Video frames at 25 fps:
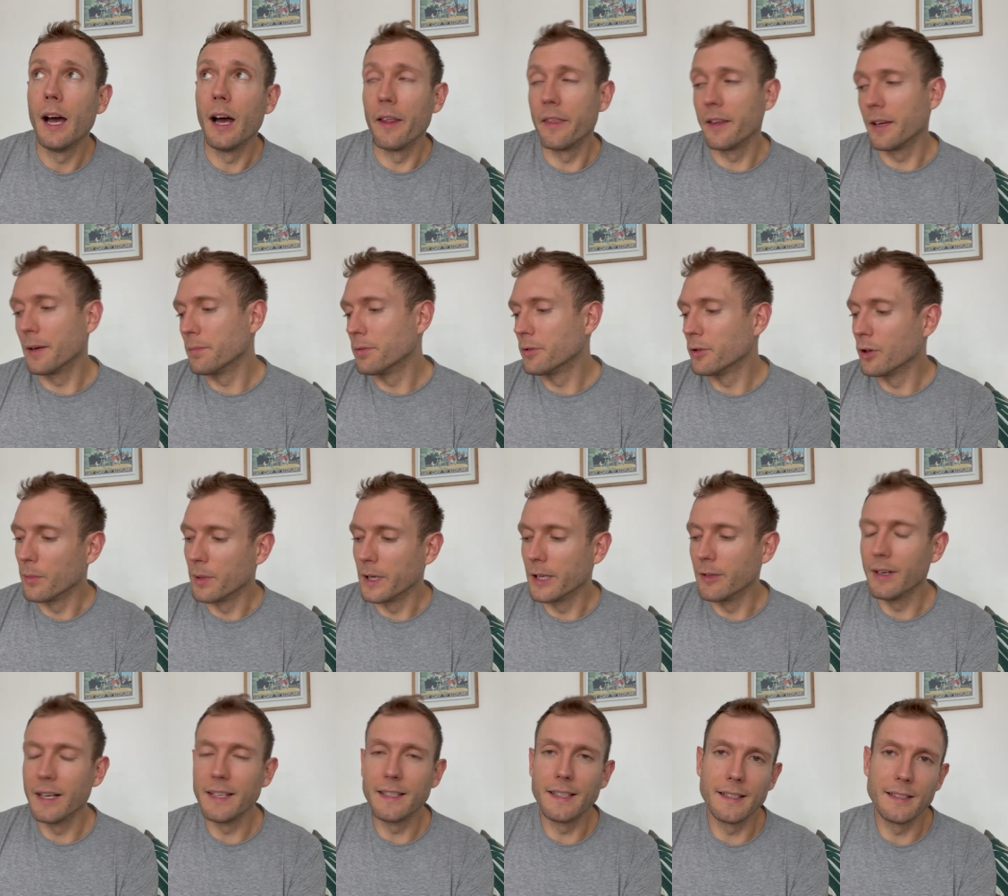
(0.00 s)
I think I'd
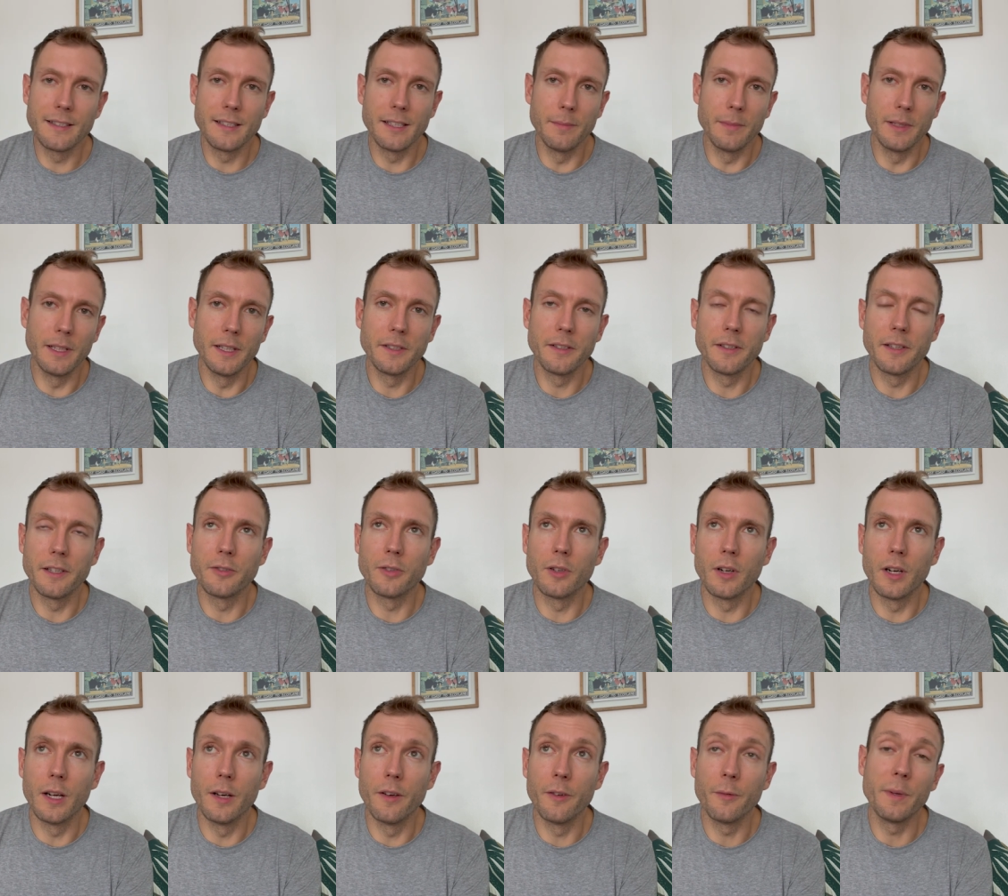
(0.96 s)
probably rate it similar to the
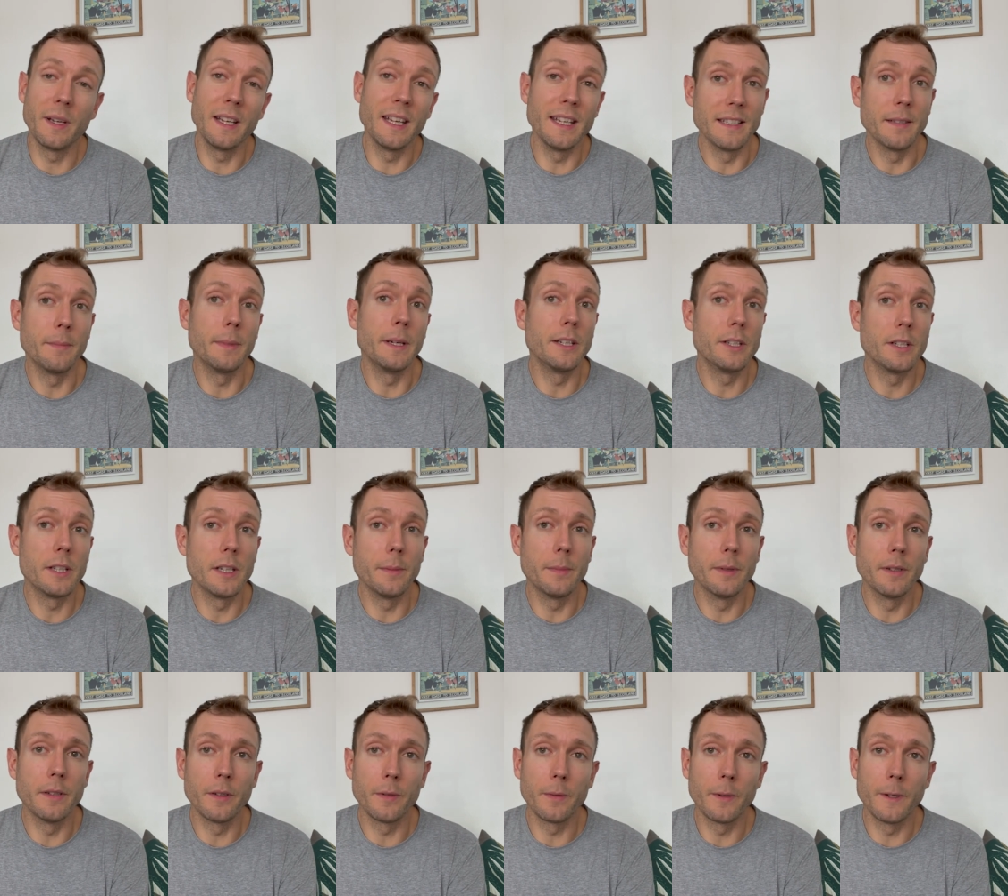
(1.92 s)
Triumph, but it is a bit
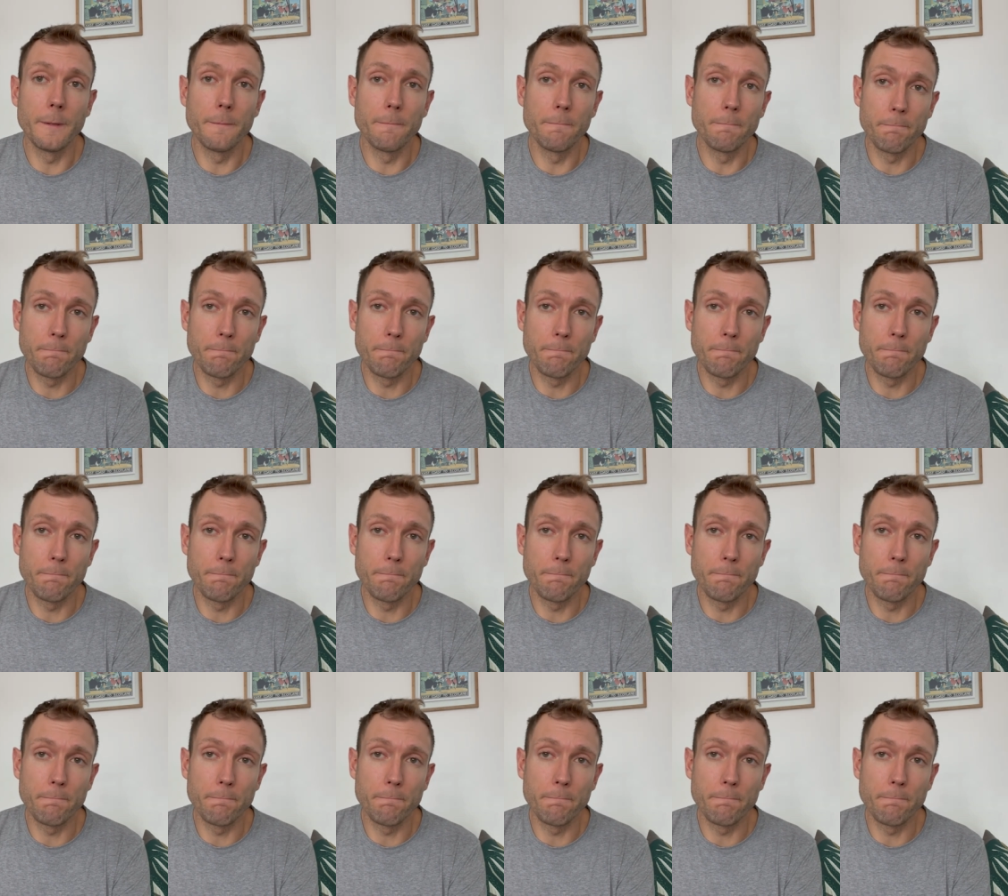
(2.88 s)
cheaper as well.